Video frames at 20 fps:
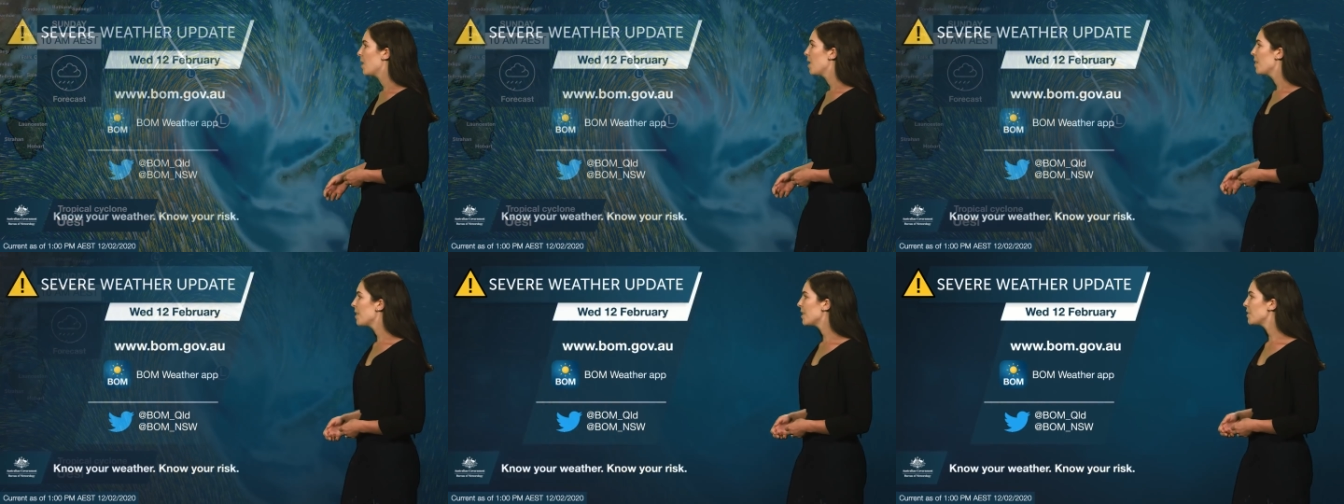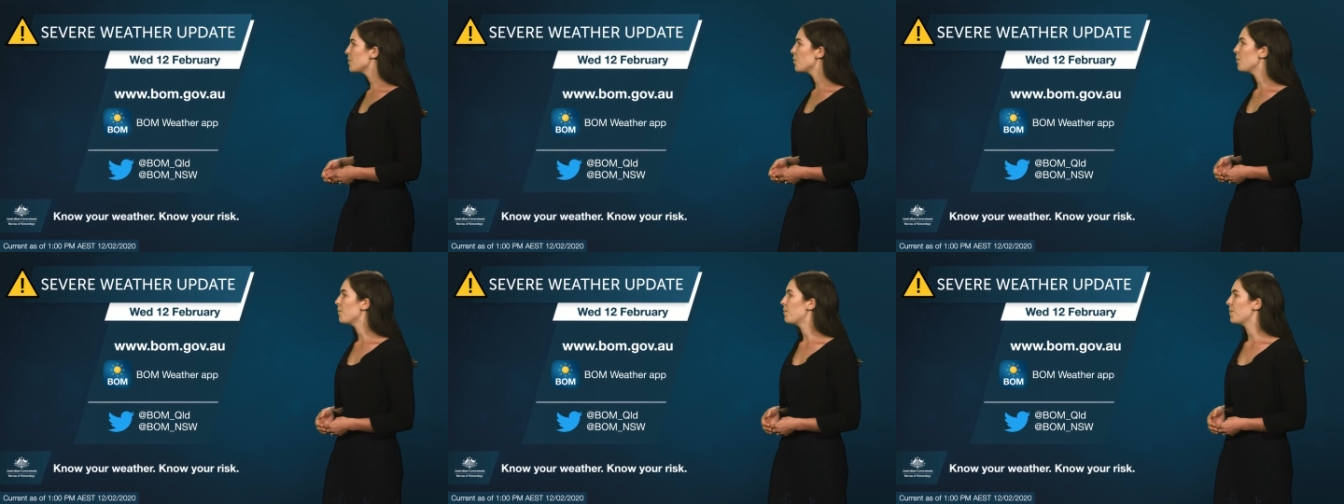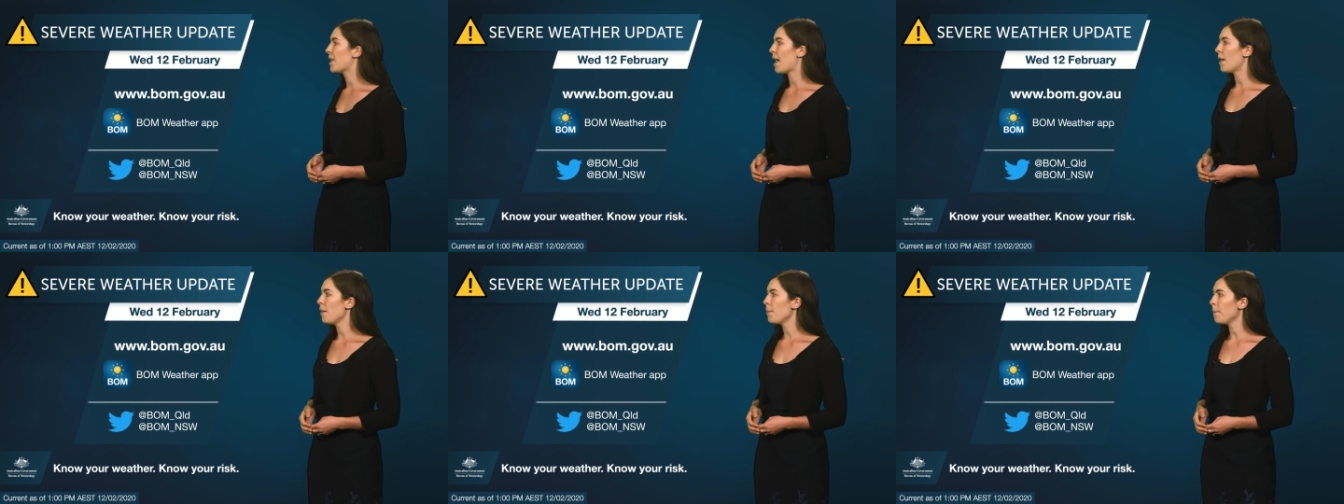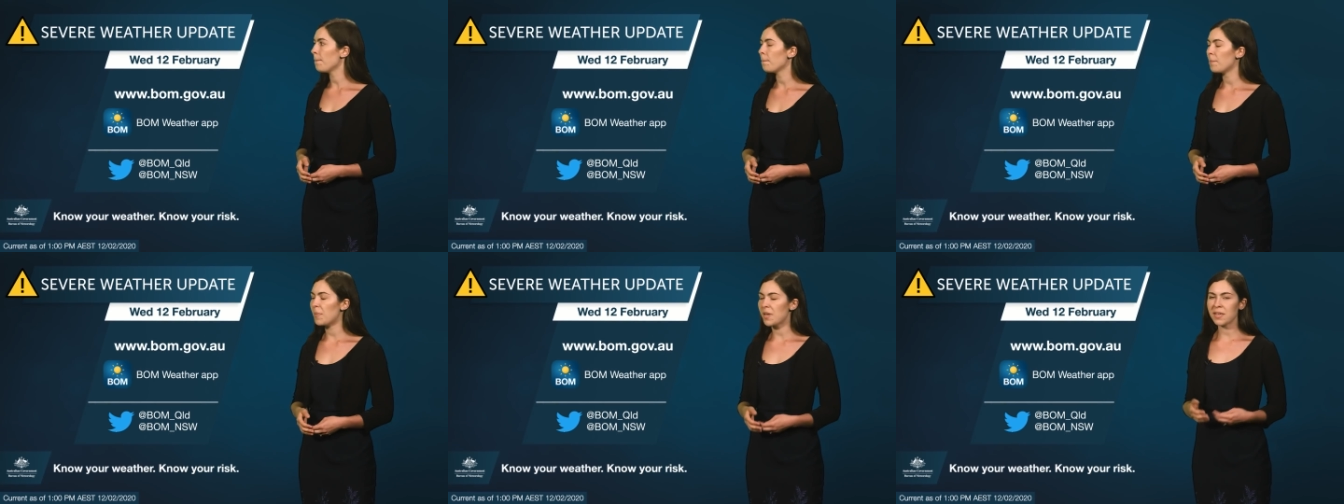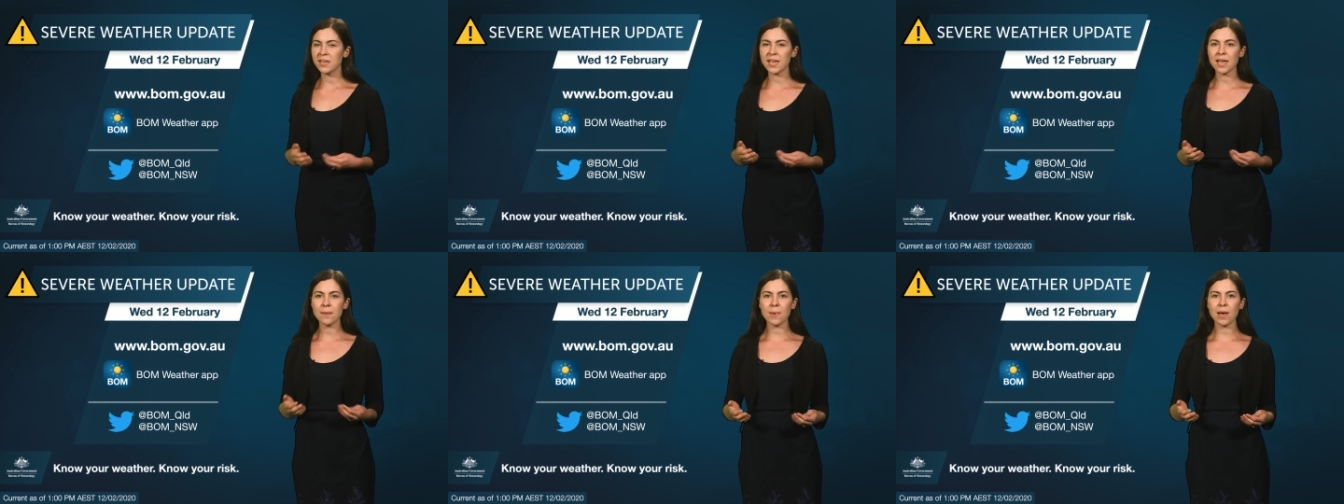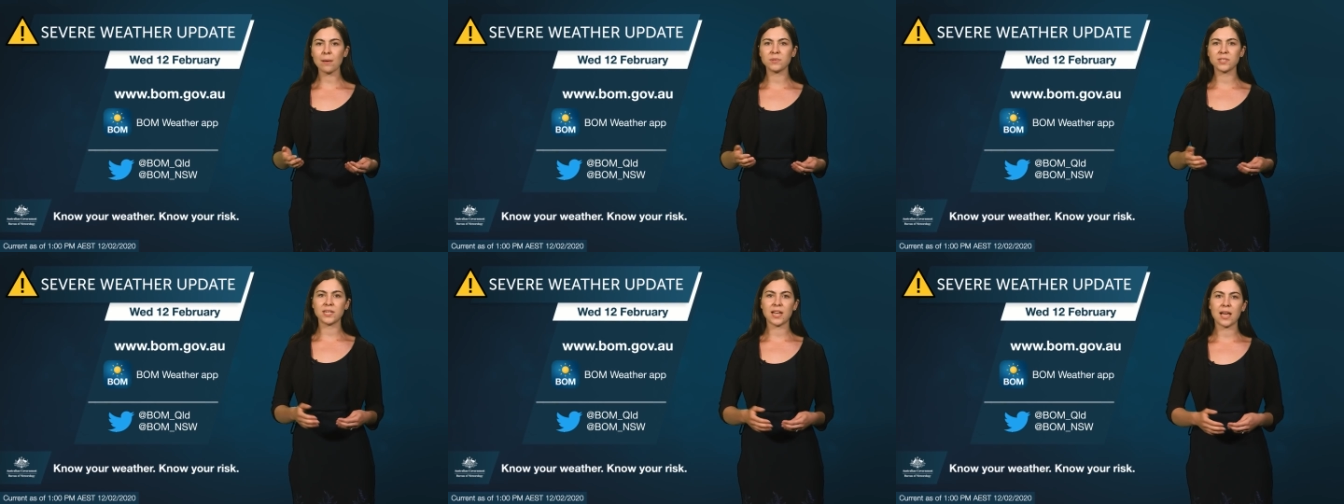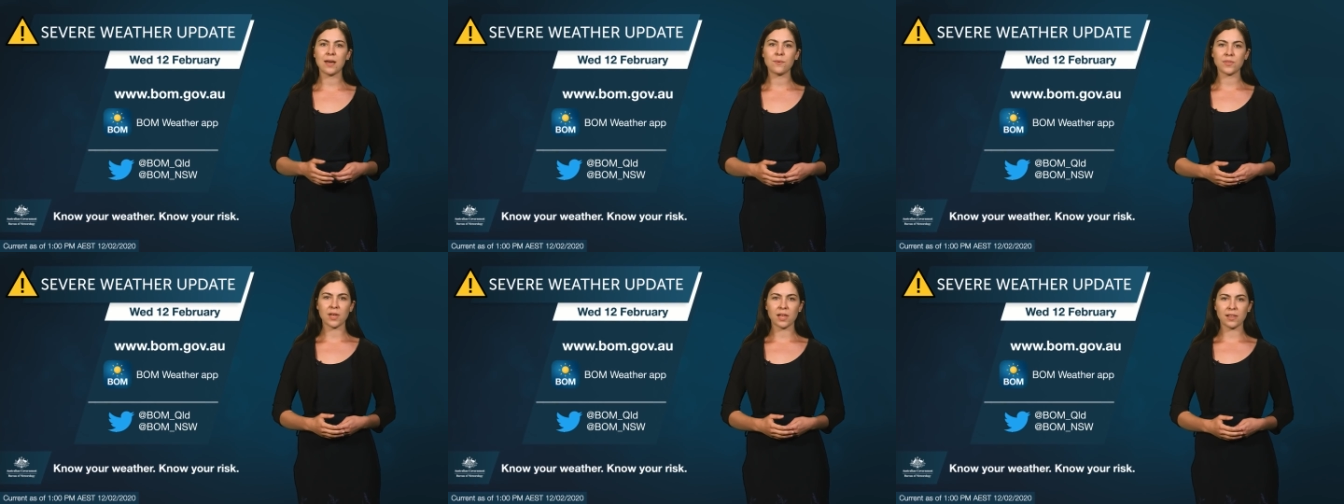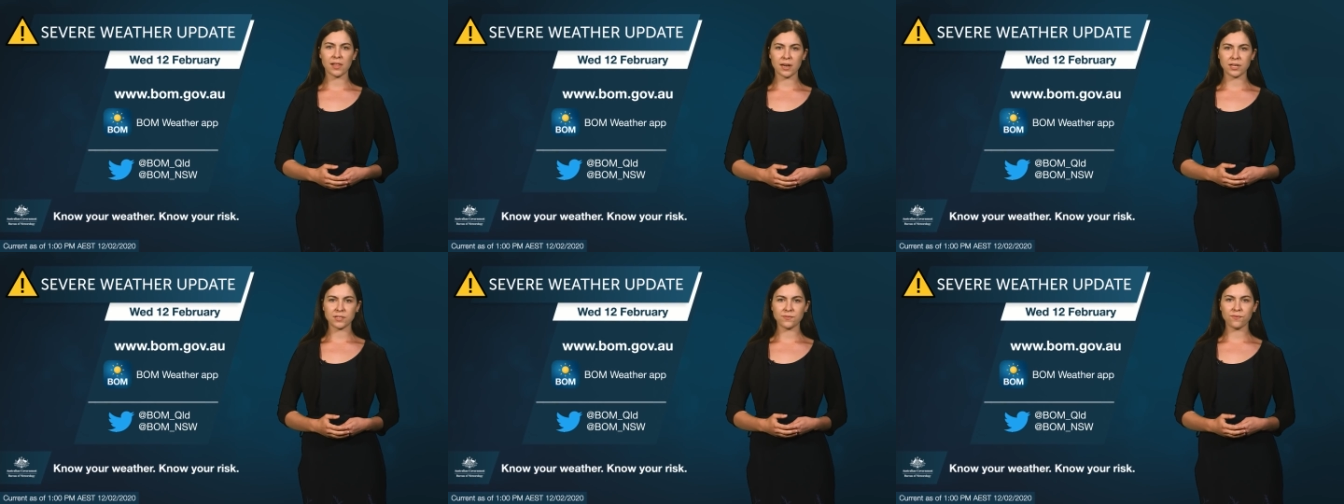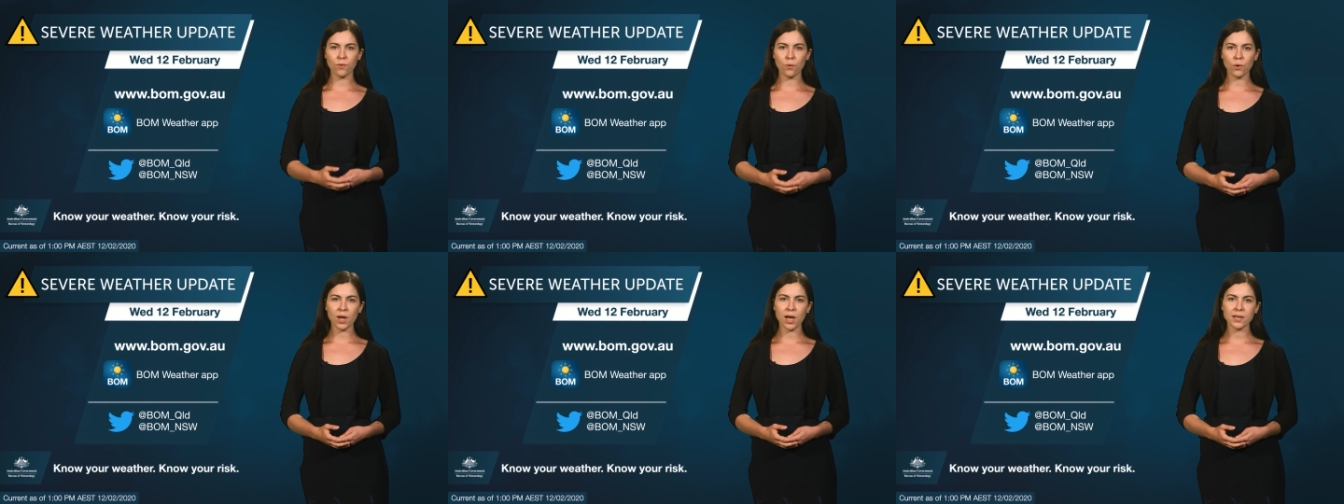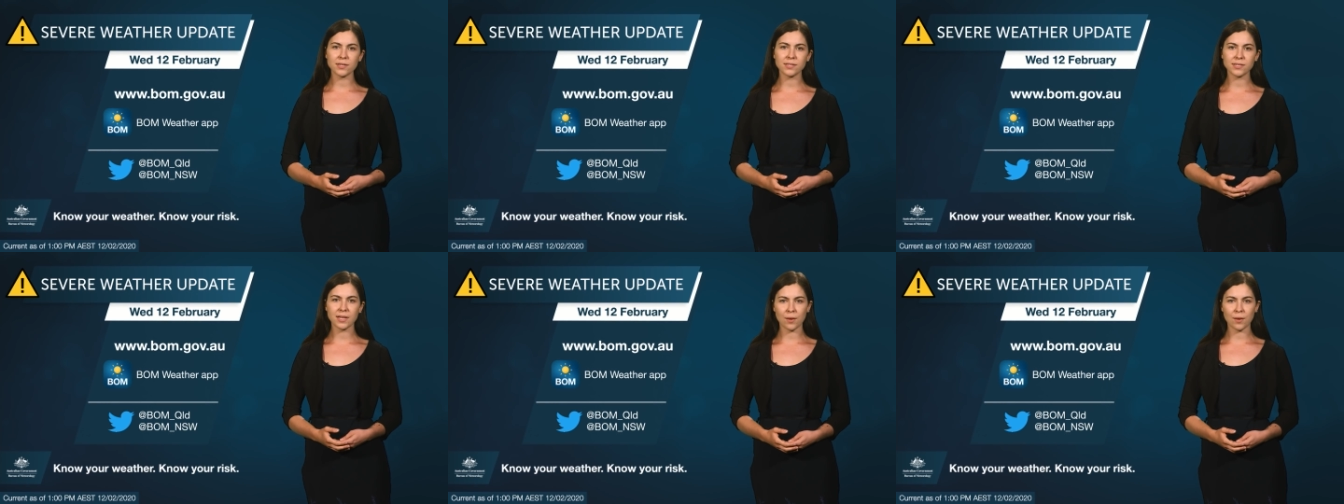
That's all for now, but you can keep up to date with our latest forecasts